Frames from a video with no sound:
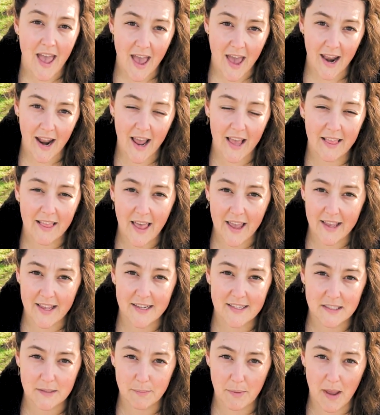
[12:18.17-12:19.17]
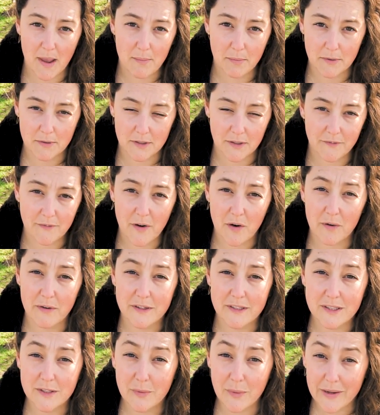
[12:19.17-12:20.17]
And I like it to be able to
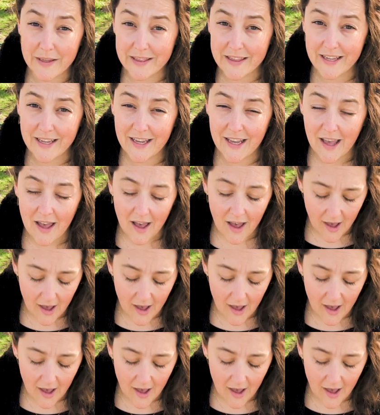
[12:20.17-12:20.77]
focus quickly,